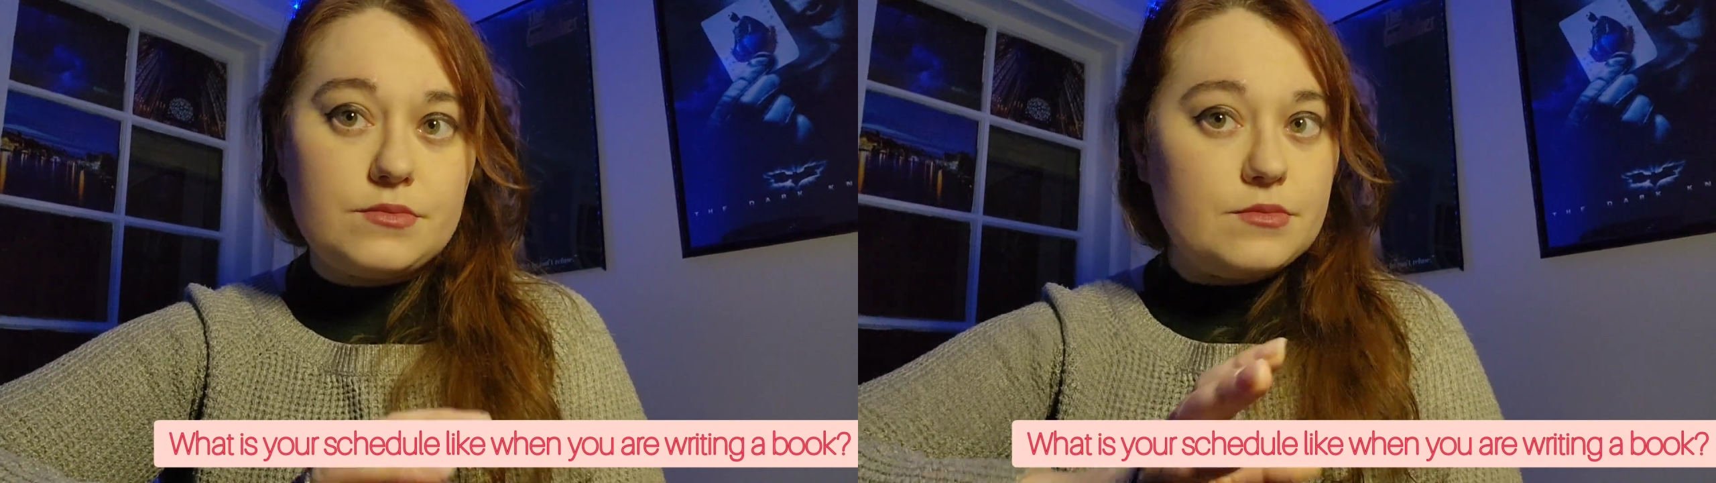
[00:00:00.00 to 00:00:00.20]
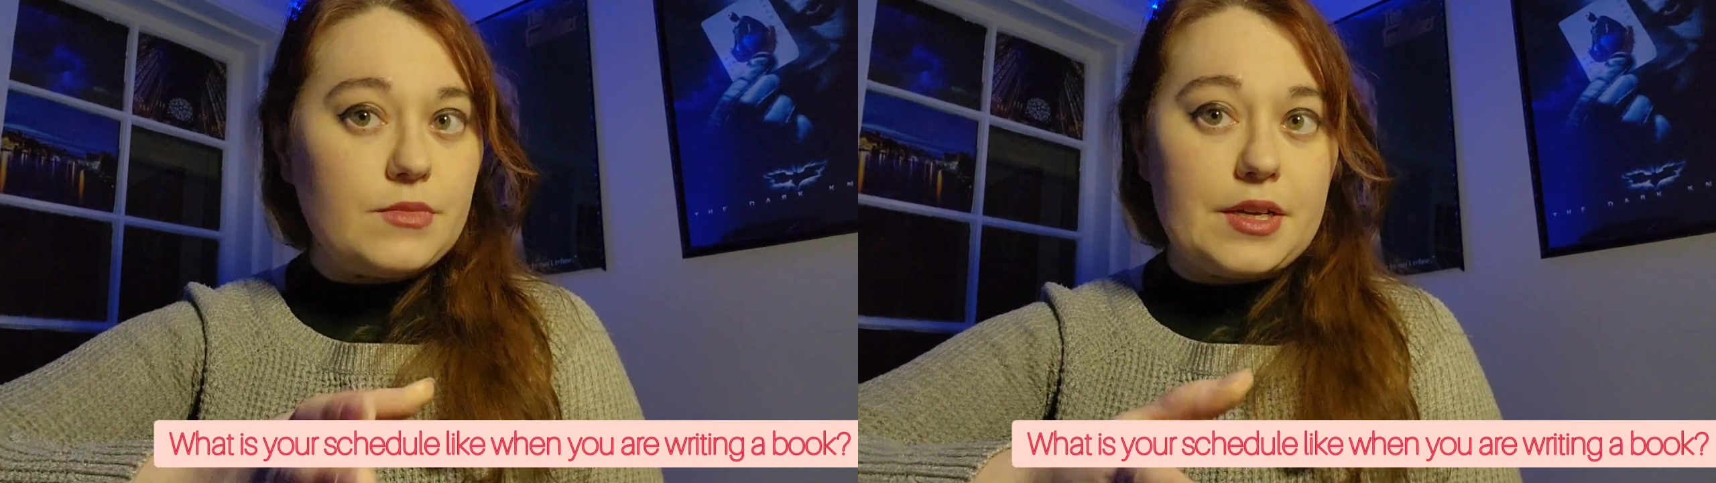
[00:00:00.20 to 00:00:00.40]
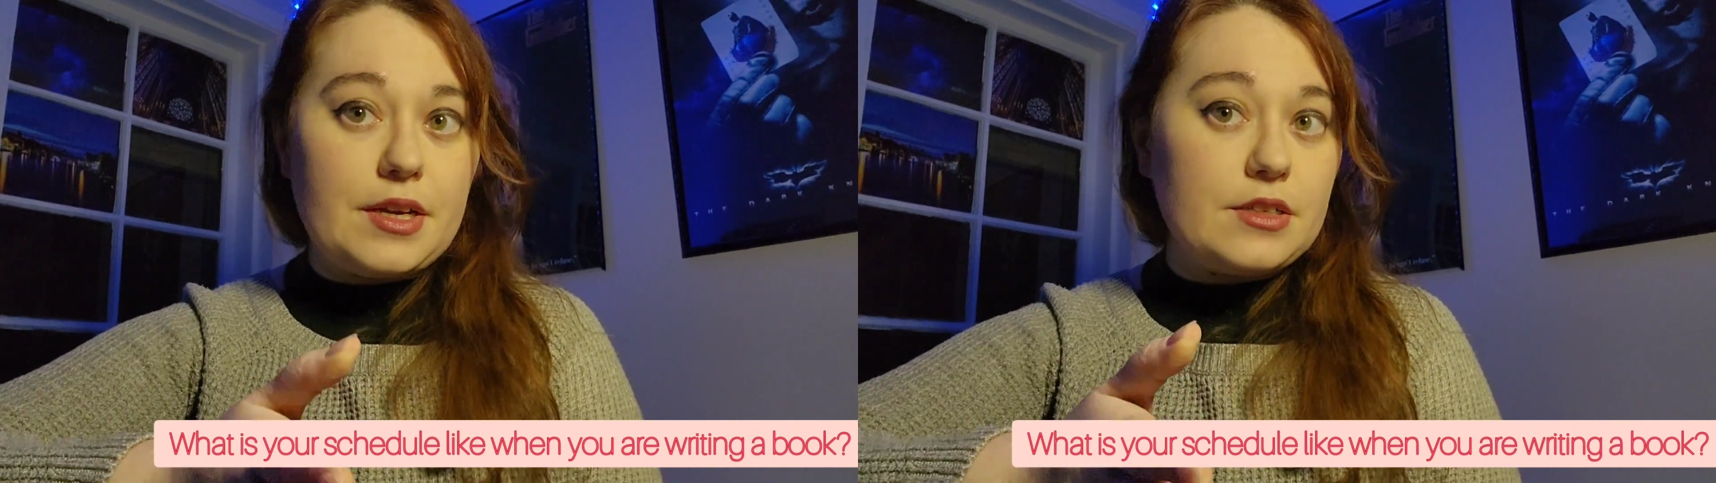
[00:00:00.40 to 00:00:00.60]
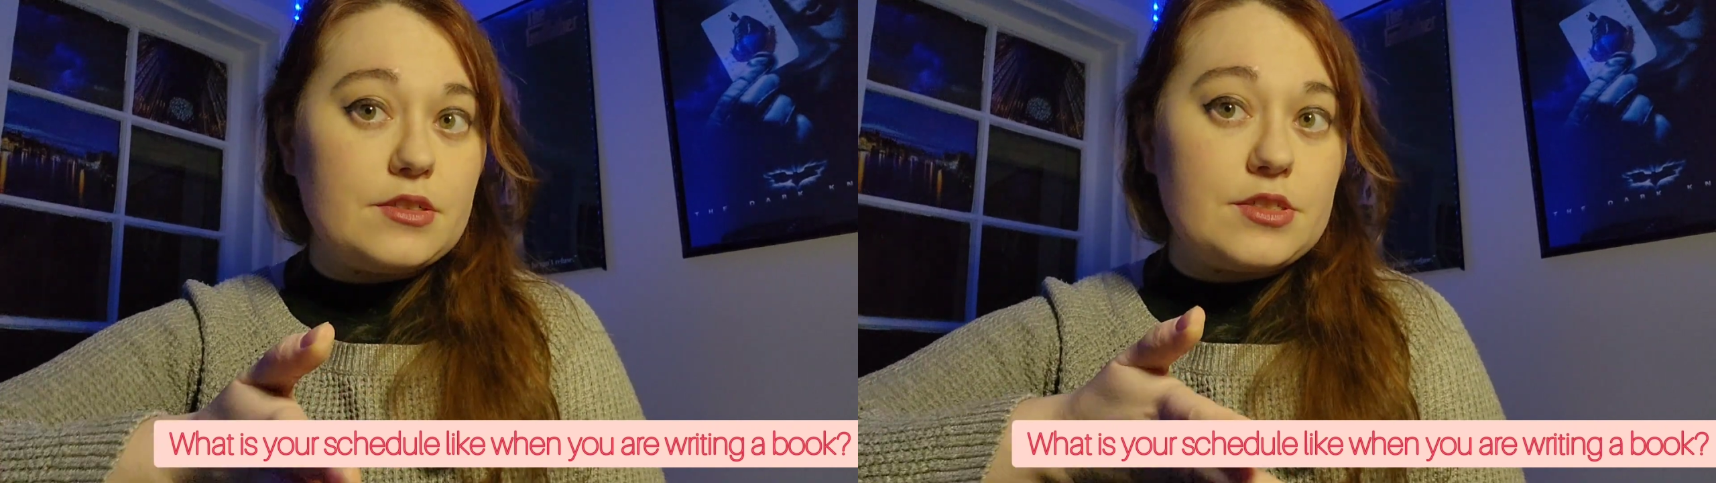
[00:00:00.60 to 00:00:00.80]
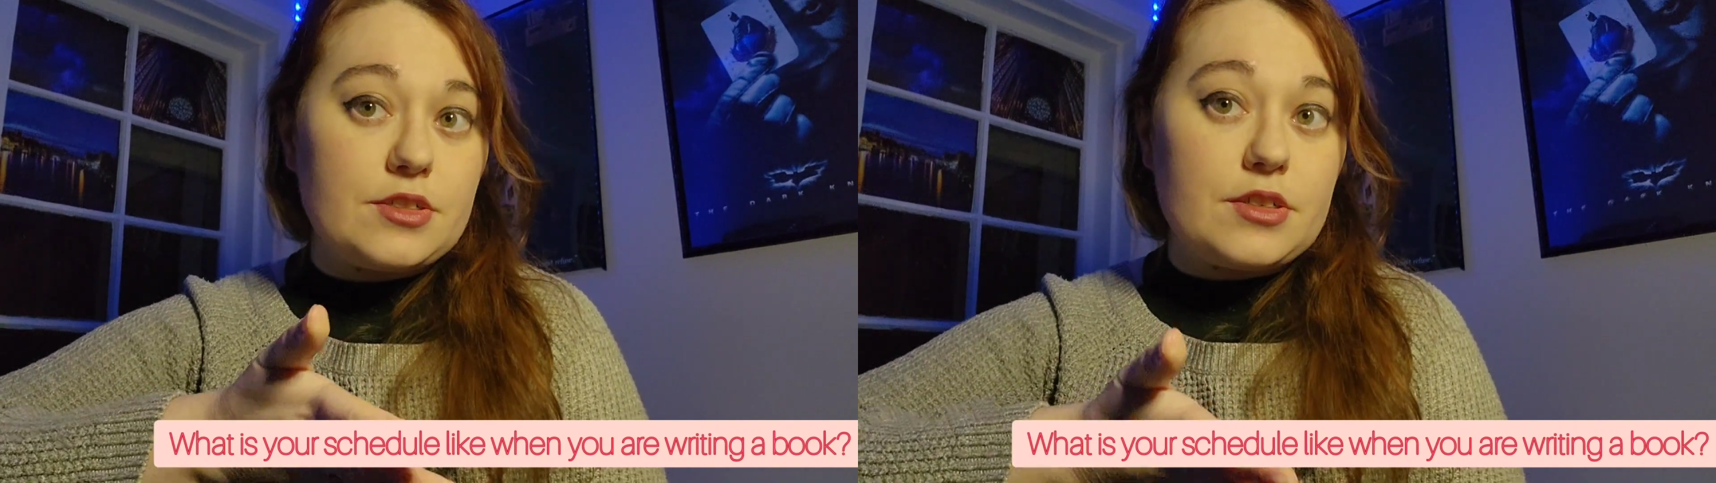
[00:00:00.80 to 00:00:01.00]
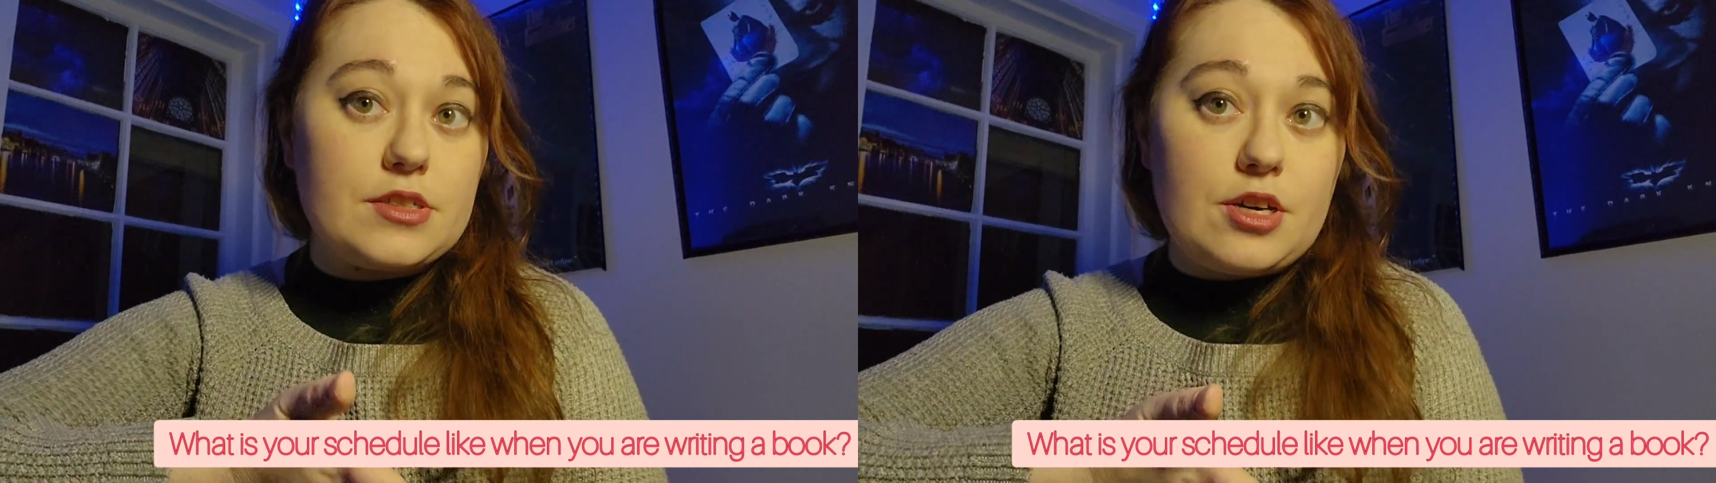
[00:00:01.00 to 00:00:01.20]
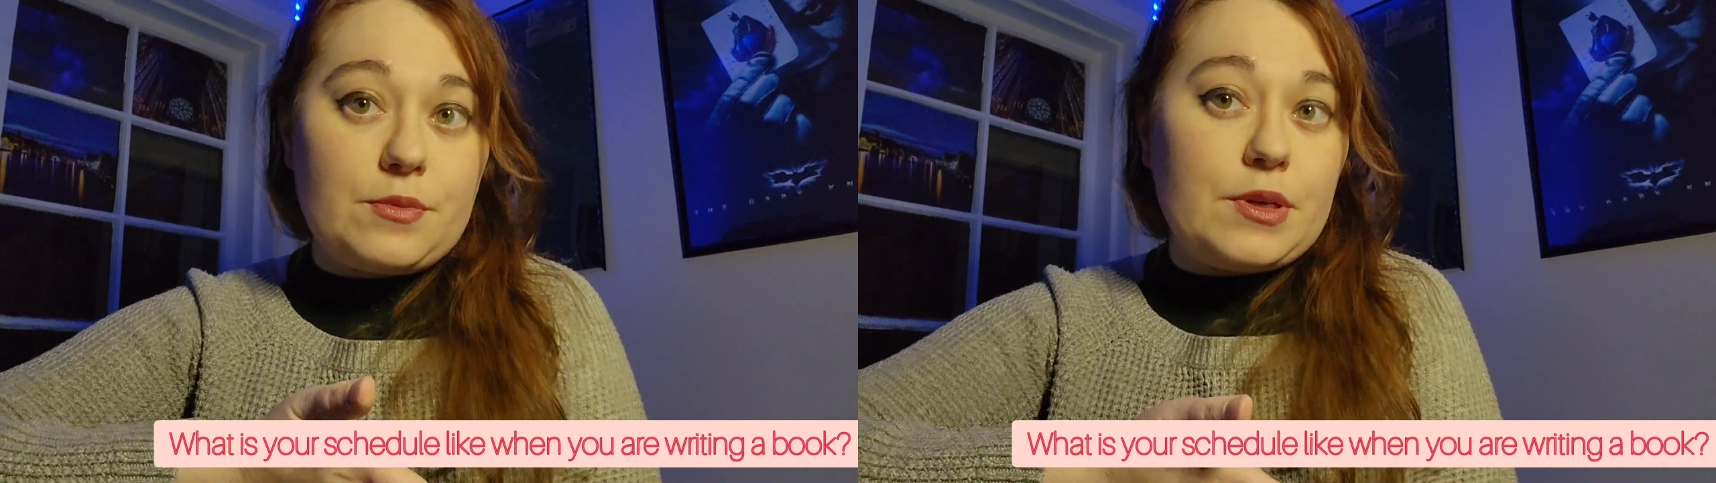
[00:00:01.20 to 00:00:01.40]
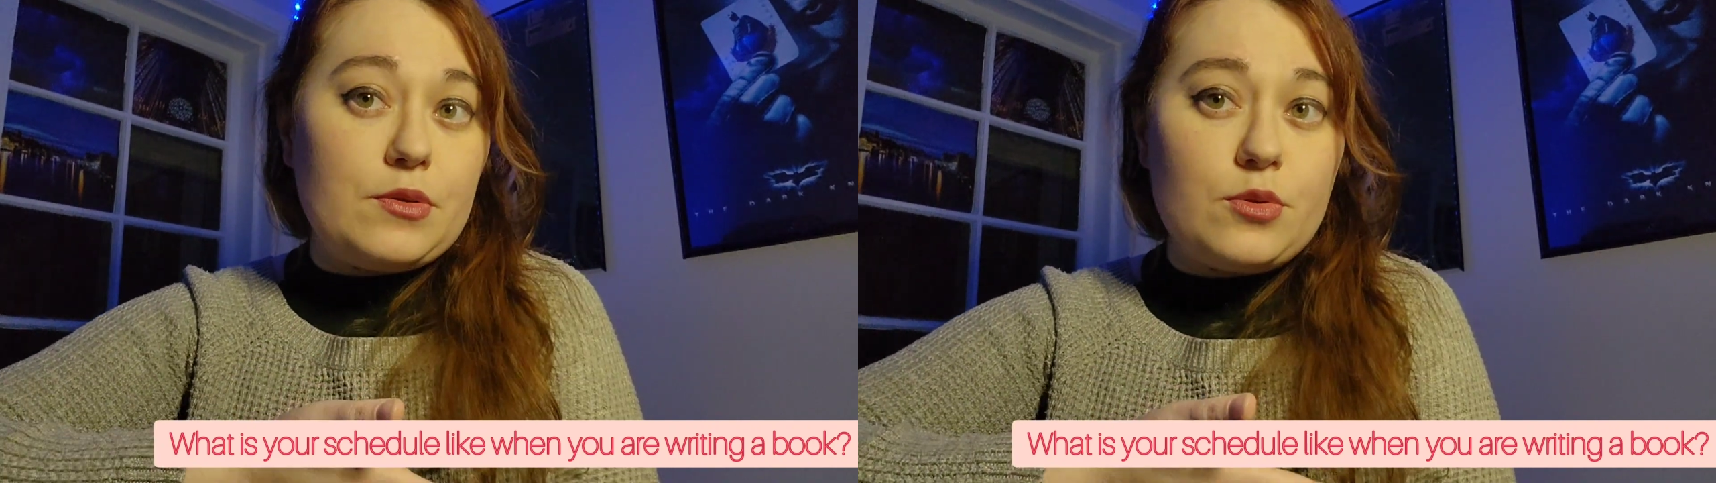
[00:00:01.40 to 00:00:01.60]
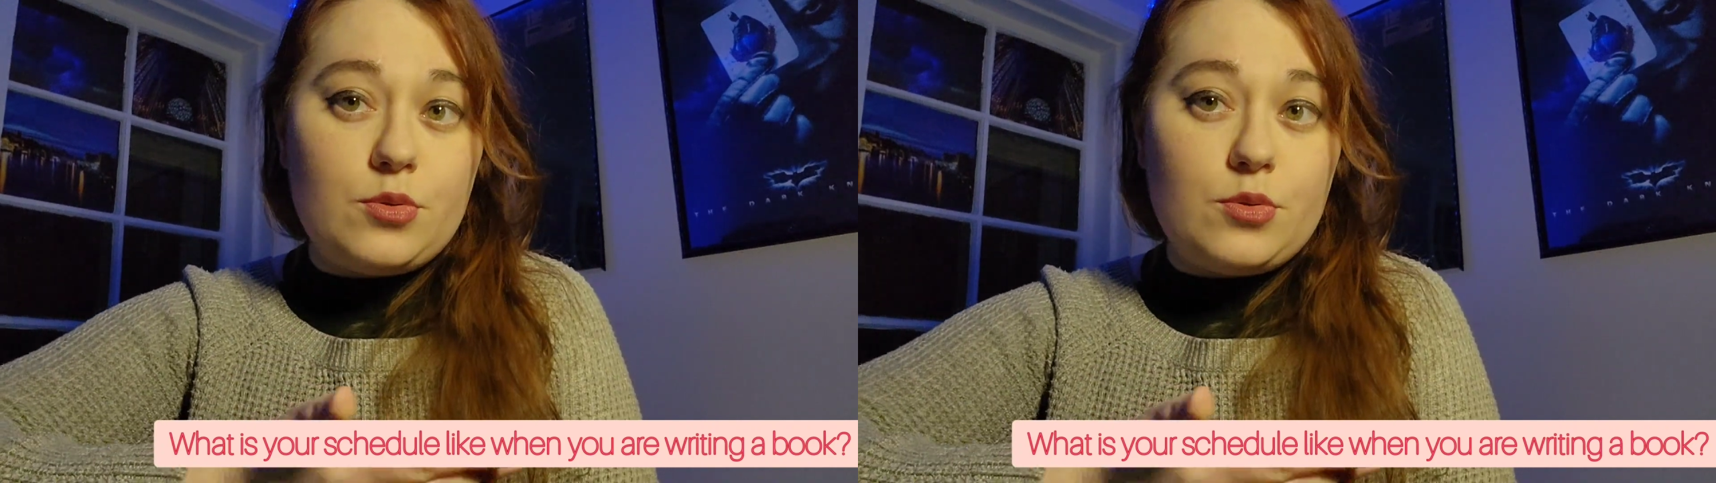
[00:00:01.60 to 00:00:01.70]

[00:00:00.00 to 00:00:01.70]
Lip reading: my characters are going to tell me